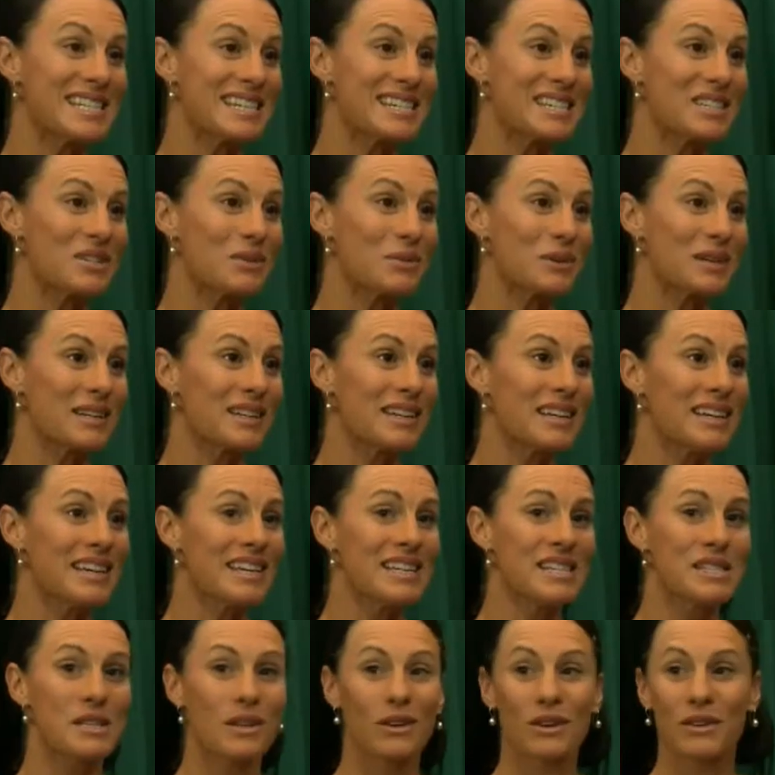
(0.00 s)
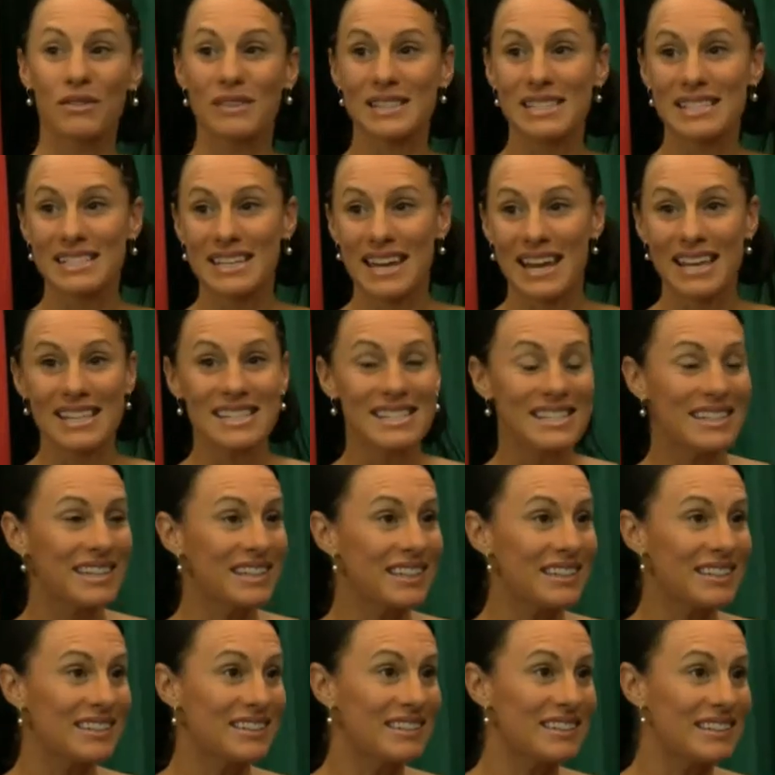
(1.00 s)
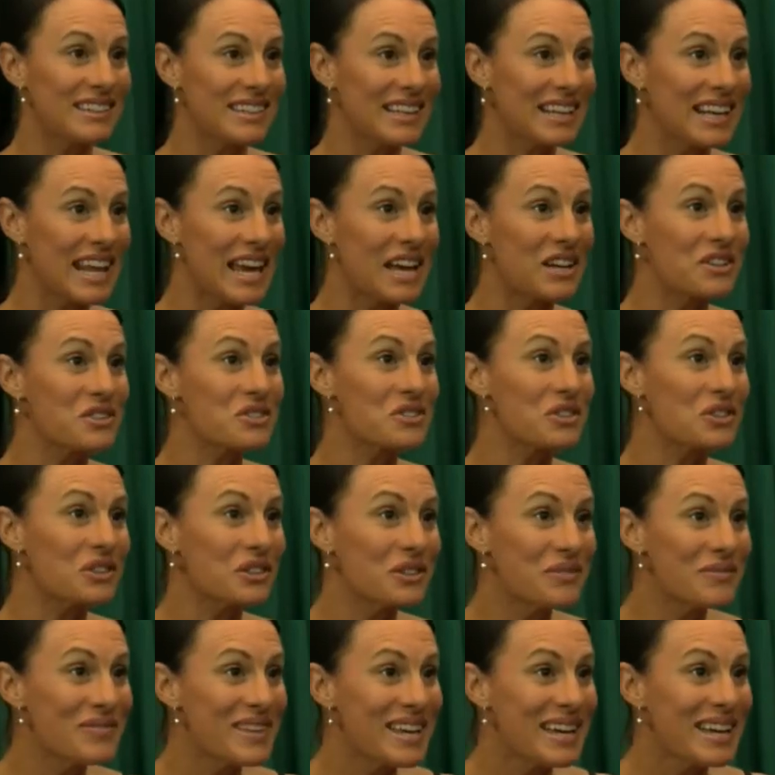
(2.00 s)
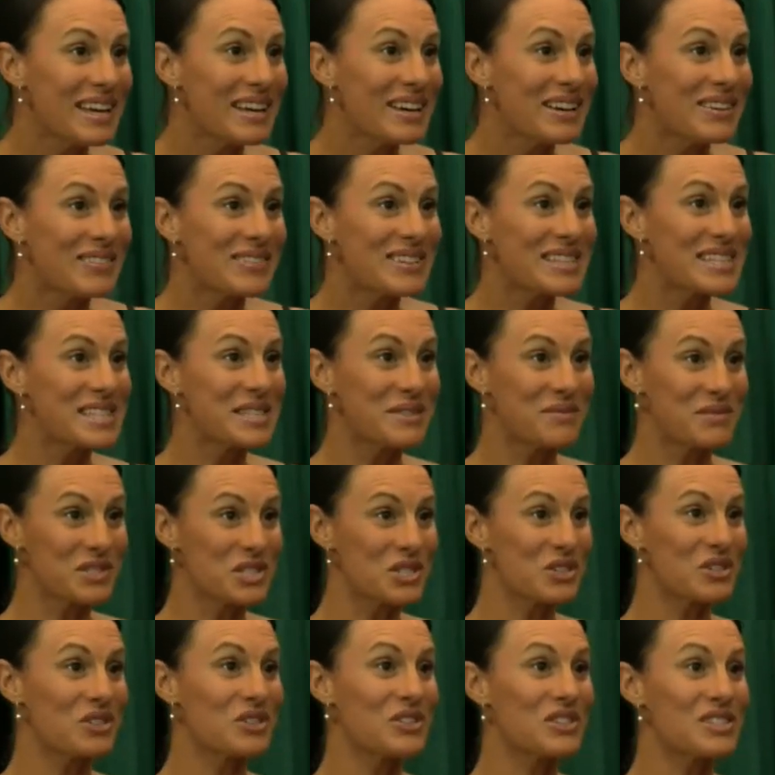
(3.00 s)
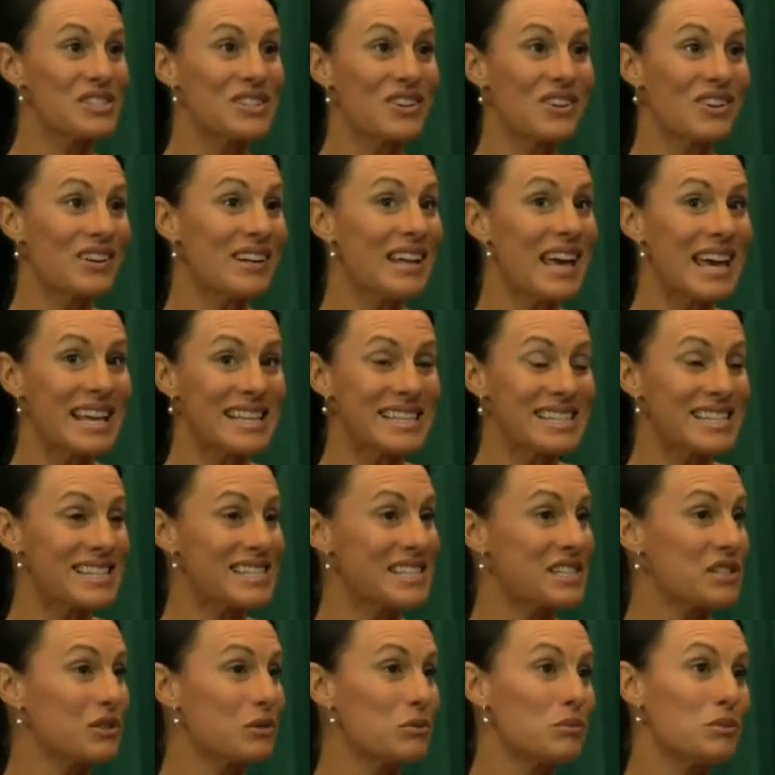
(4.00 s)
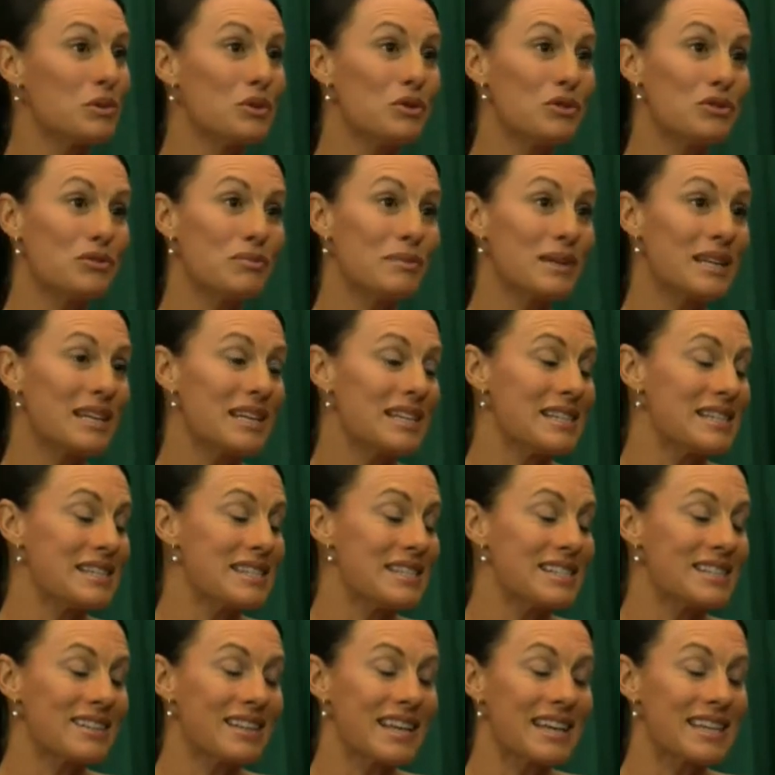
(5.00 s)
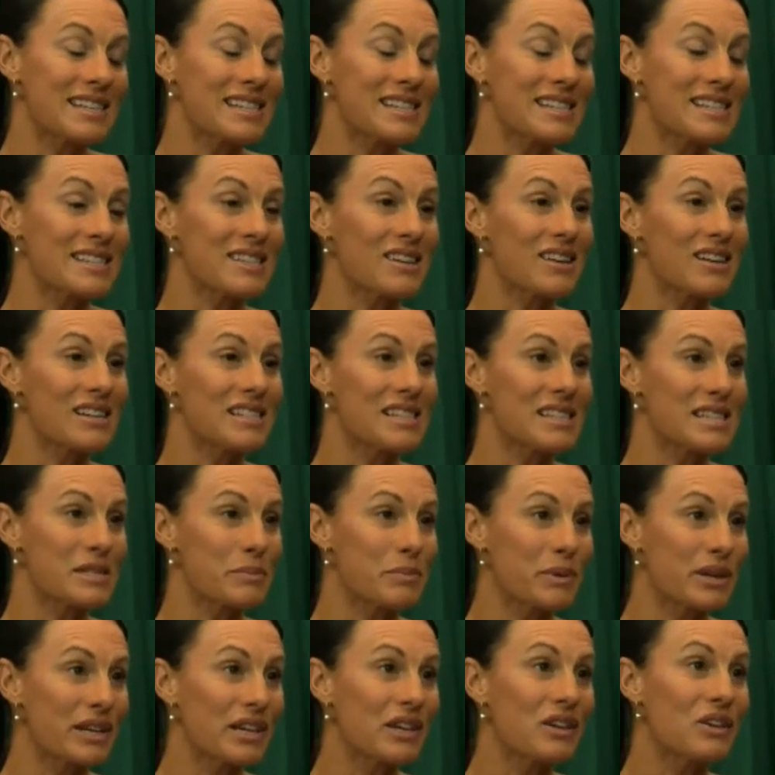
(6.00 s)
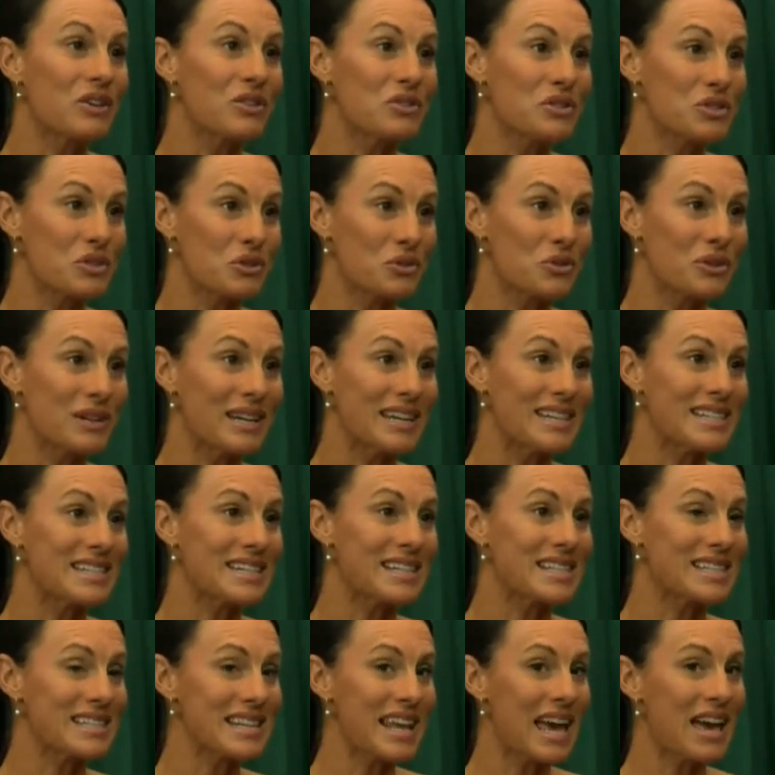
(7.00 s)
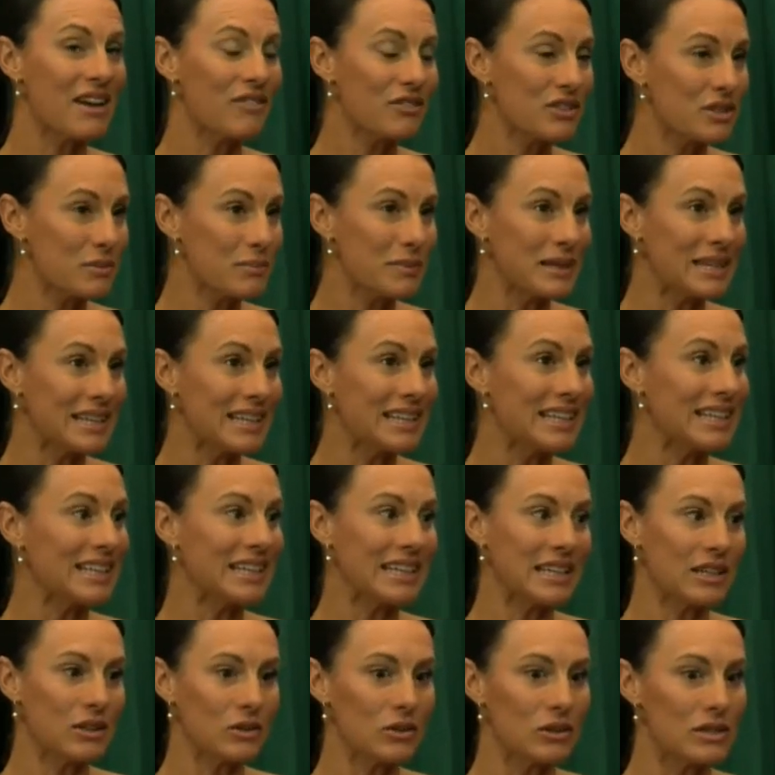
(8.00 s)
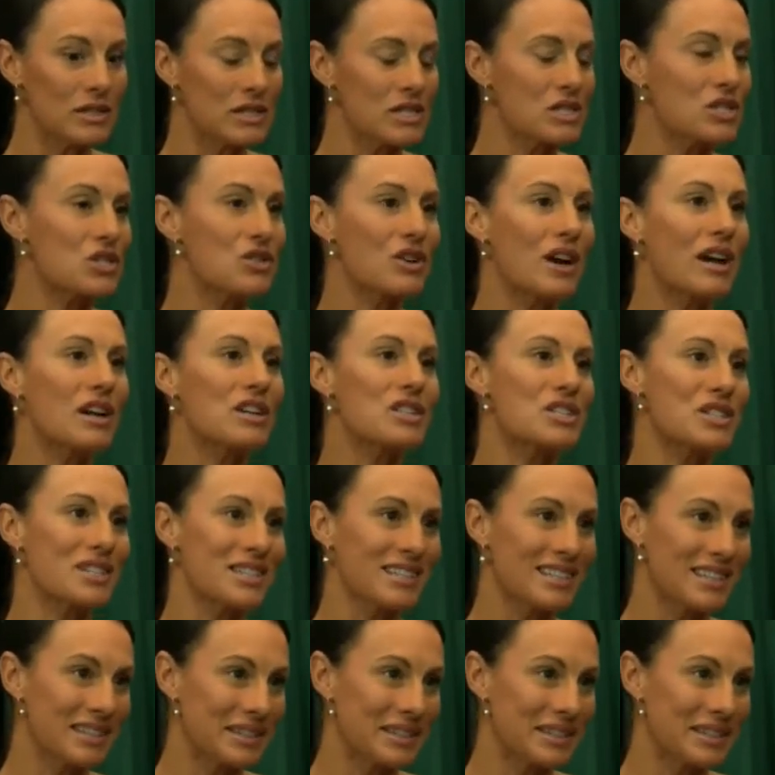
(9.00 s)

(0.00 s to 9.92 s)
to it. So if it's dancing in your lounge room with some tunes on, it's still movement, it's still exercise, it's bringing you joy. It doesn't have to be clinical and structured.